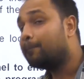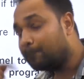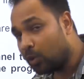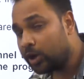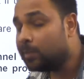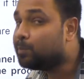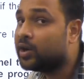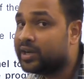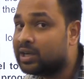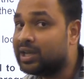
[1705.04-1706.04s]
More
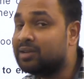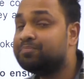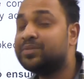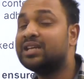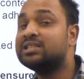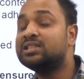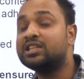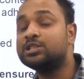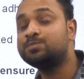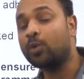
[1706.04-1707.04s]
importantly, there is a
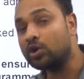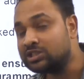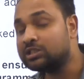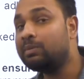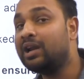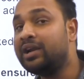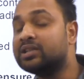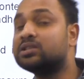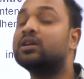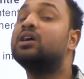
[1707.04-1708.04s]

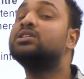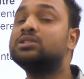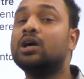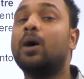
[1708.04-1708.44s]
responsibility thrust